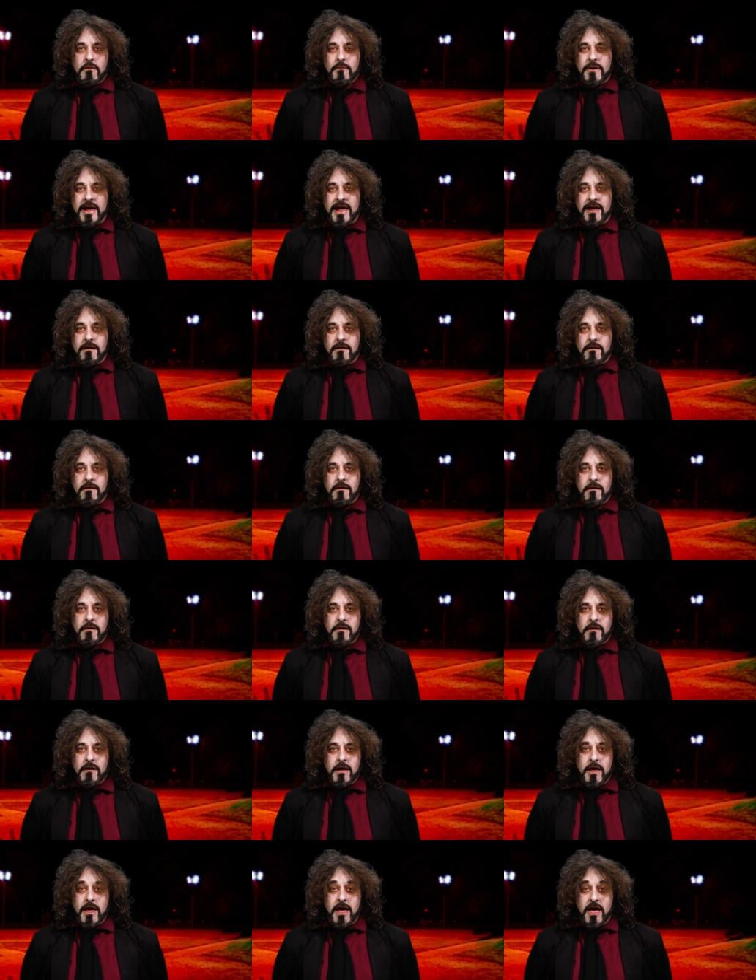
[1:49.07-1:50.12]
Well,
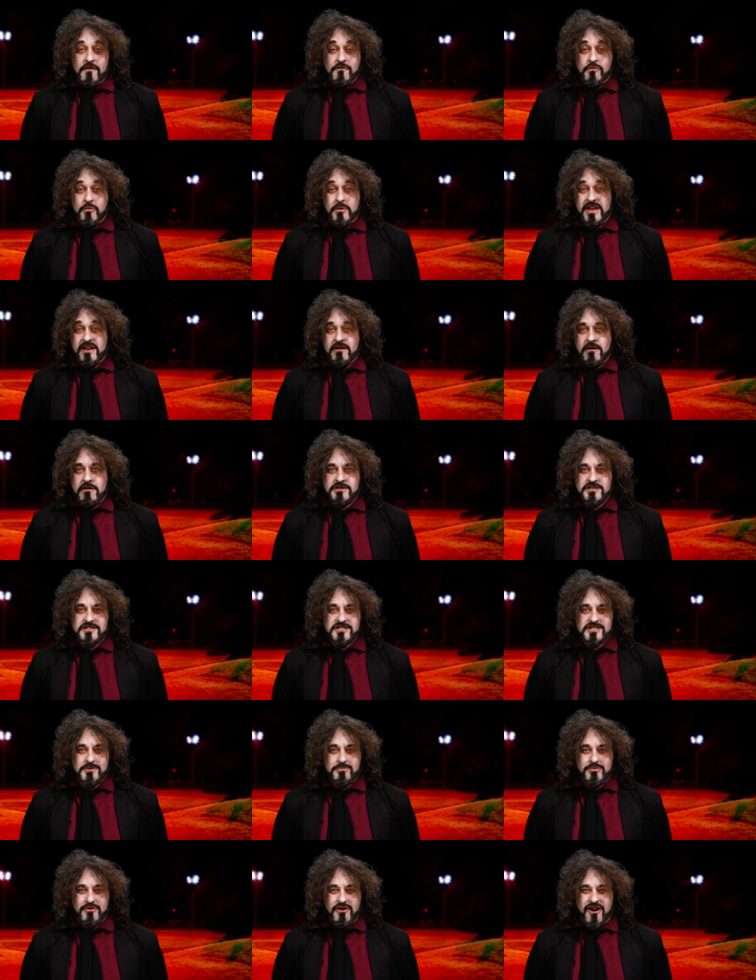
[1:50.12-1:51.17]
have we got a
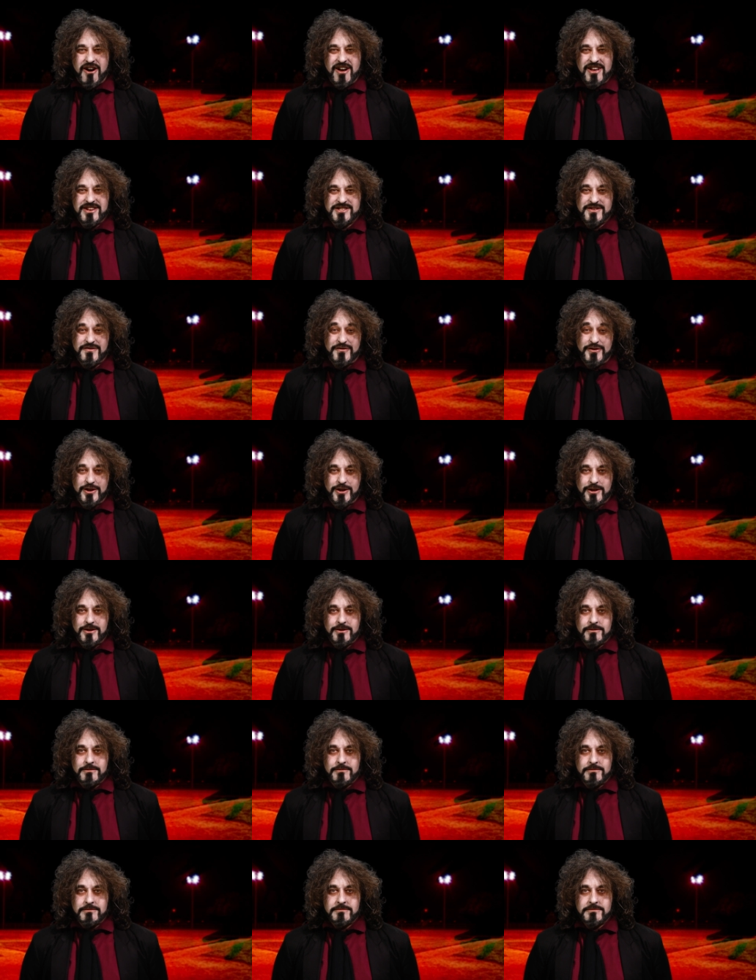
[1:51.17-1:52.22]
surprise for
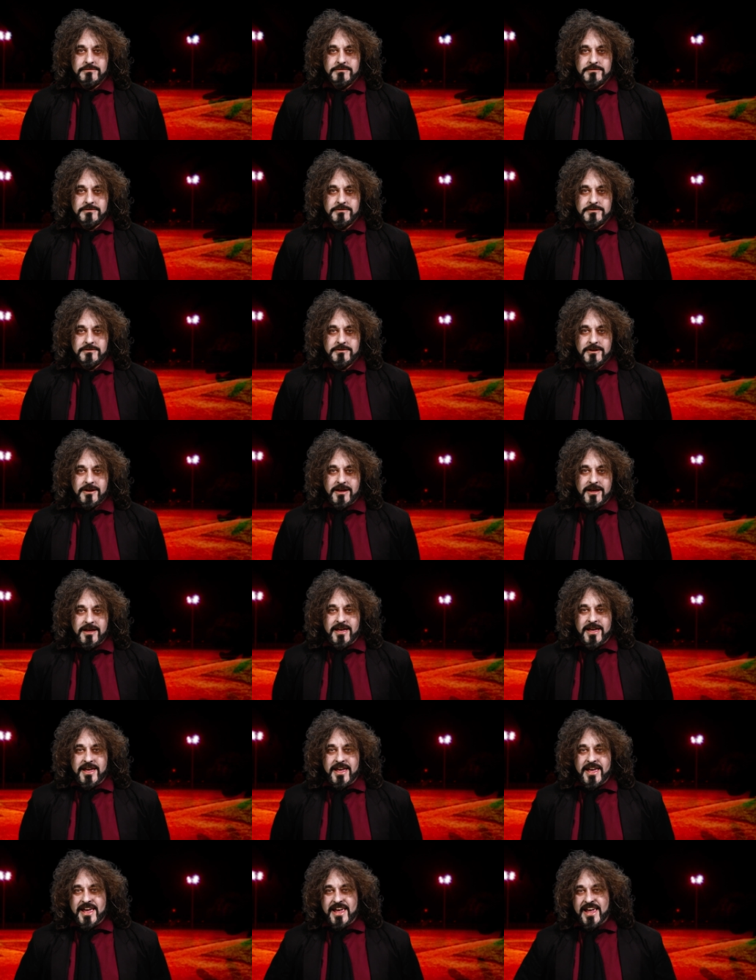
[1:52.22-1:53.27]
you?
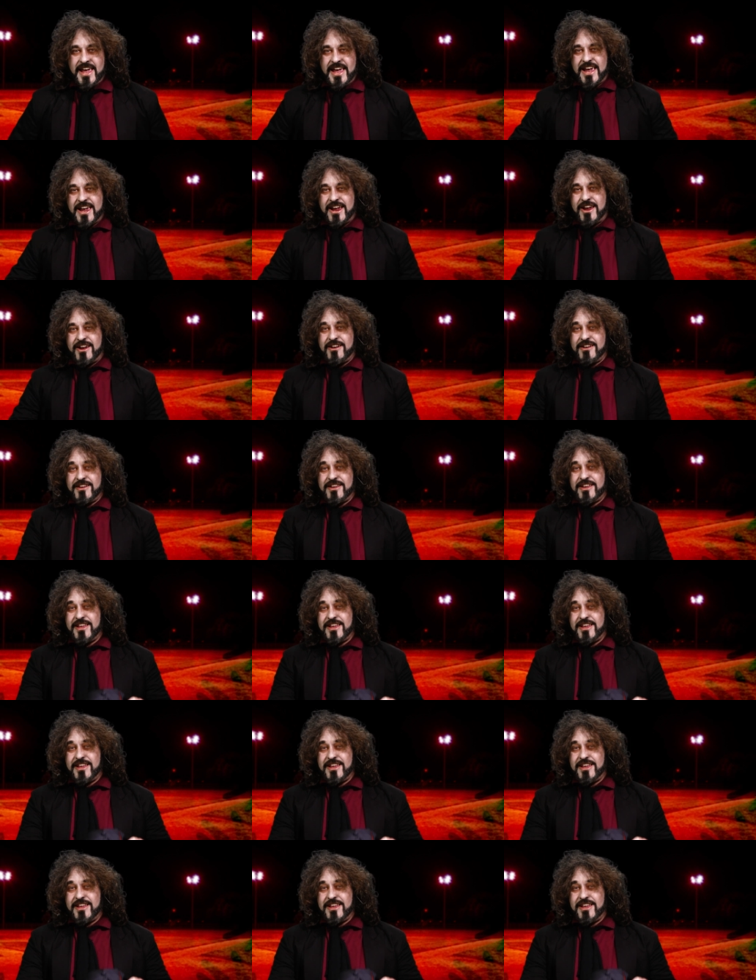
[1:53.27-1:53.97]
Here